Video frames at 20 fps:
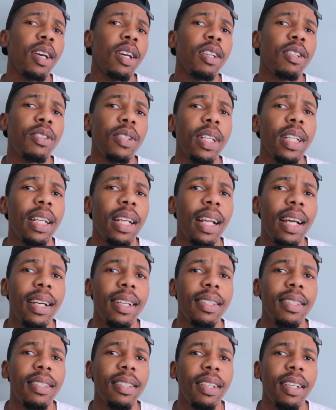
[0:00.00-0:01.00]
trend
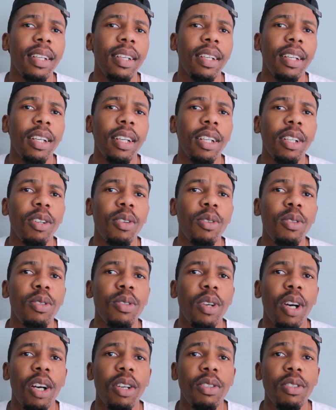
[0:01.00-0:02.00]
lines and
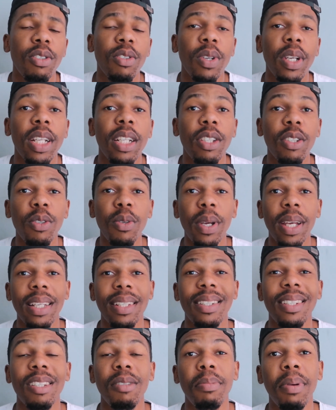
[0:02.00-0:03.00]
also how to trade
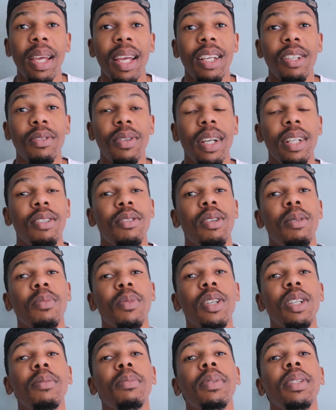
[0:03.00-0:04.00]
USD pairs, right? So I'm
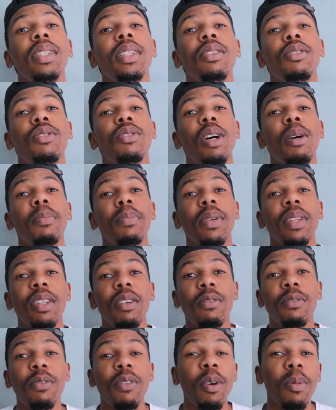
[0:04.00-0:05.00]
going to be dropping
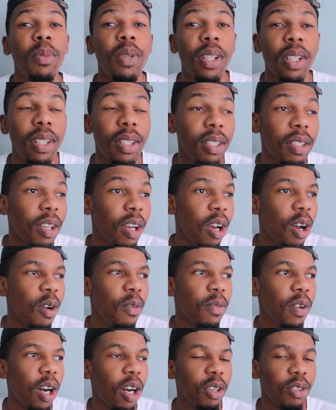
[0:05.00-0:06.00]
the formulas
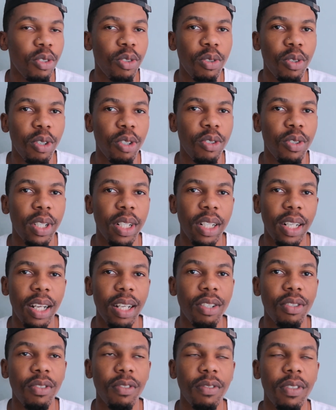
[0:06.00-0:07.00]
for how to draw trend
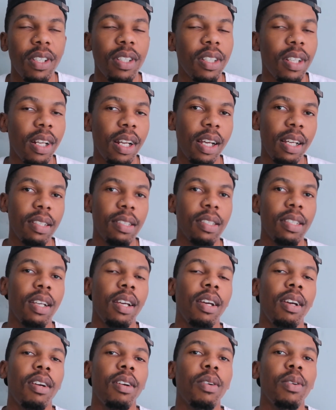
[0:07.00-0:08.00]
lines, reversal lines,
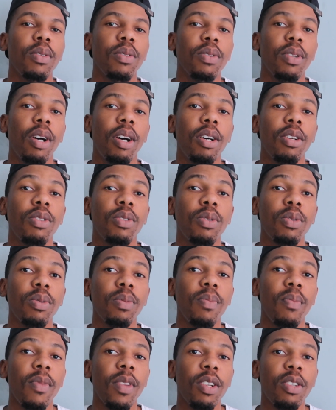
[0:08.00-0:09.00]
also how
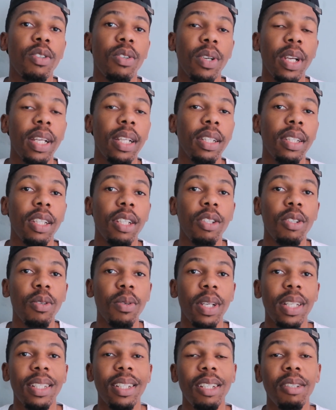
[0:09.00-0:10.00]
to trade the
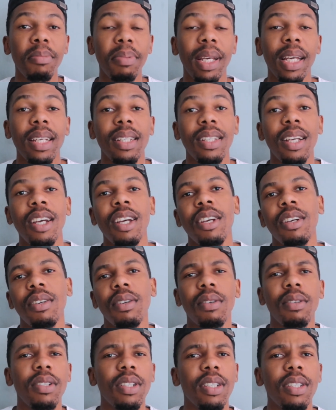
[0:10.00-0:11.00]
USD pairs.
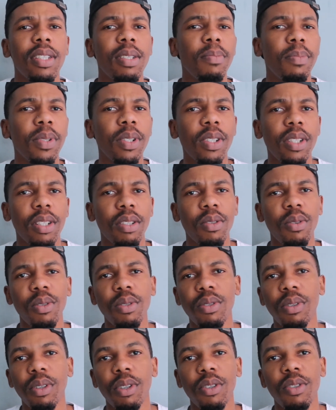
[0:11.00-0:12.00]
You don't just simply just go
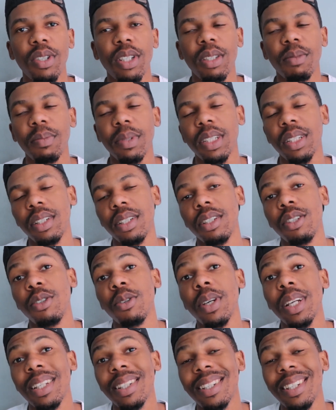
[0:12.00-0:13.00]
to the
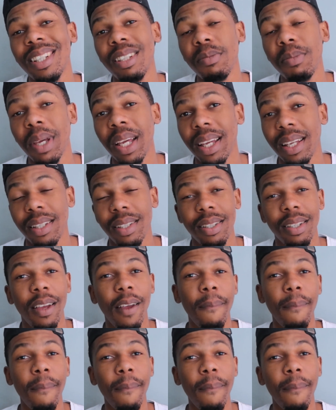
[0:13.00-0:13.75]
USD pairs